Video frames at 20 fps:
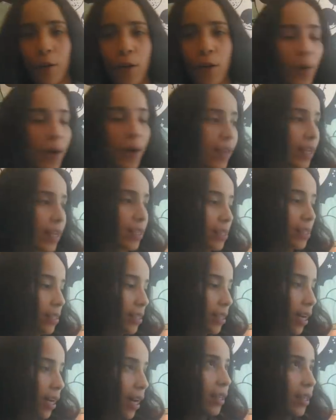know why
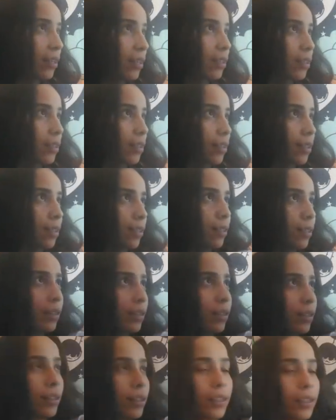that's kind of...
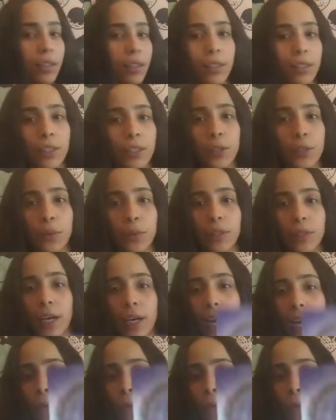doing that. I